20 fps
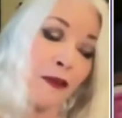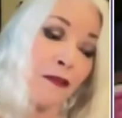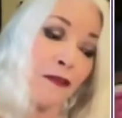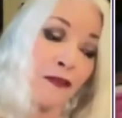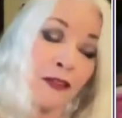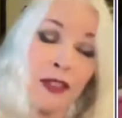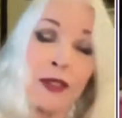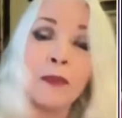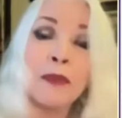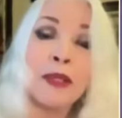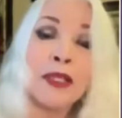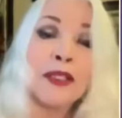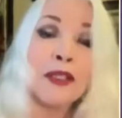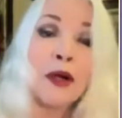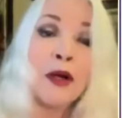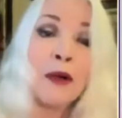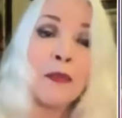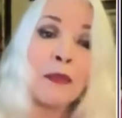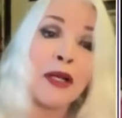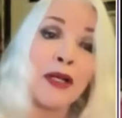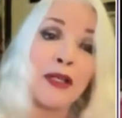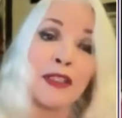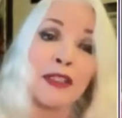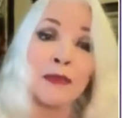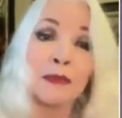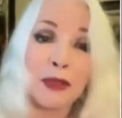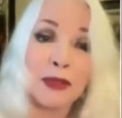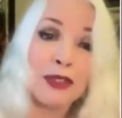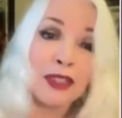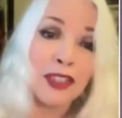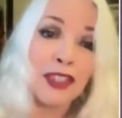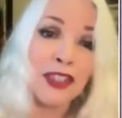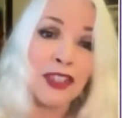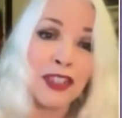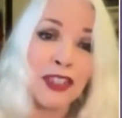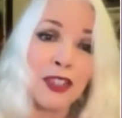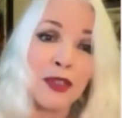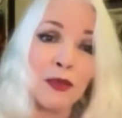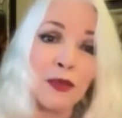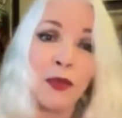Filipino-American
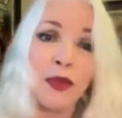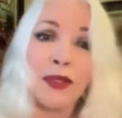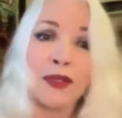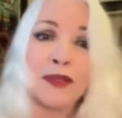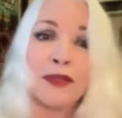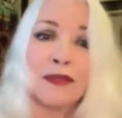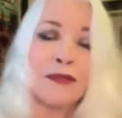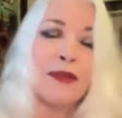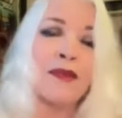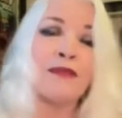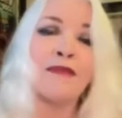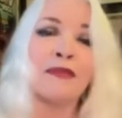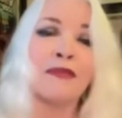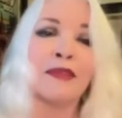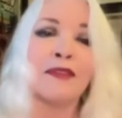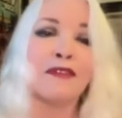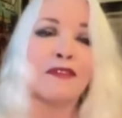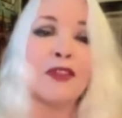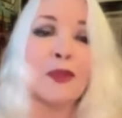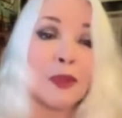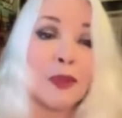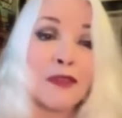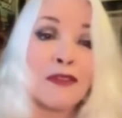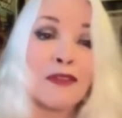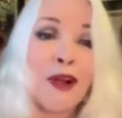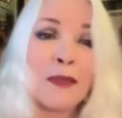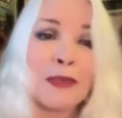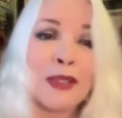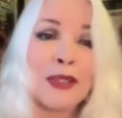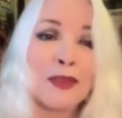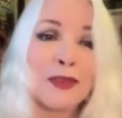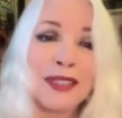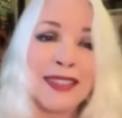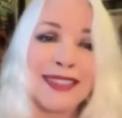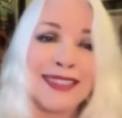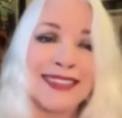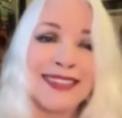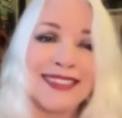musicians were few and far between.